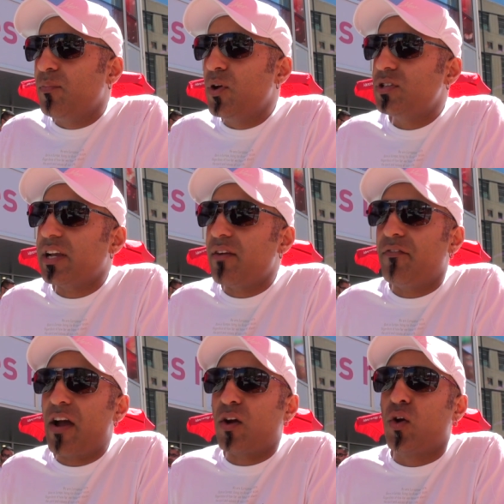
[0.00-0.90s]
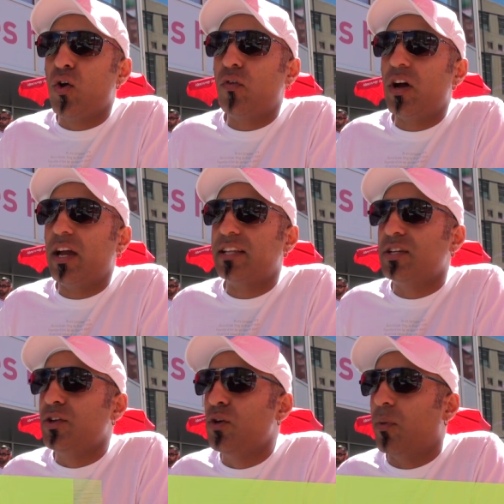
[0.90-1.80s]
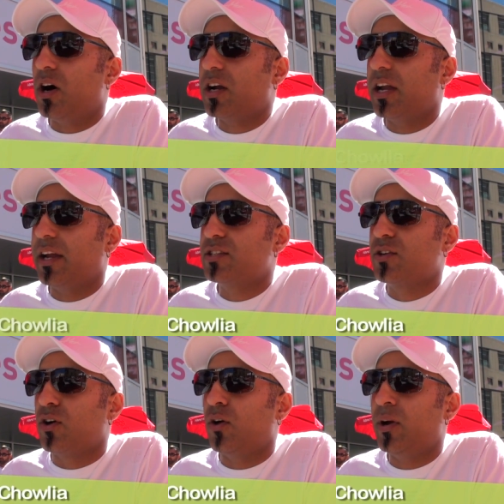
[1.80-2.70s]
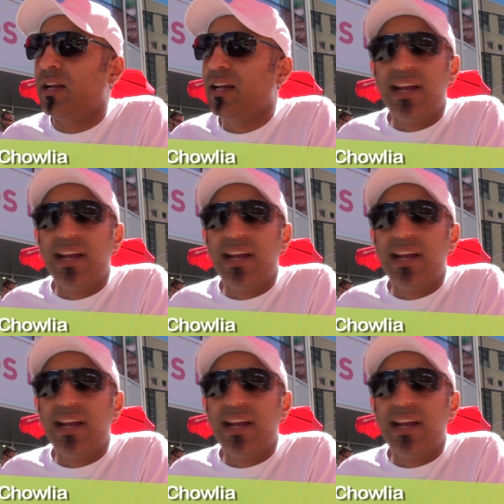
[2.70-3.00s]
Music in Vancouver, it's a new market, it's growing.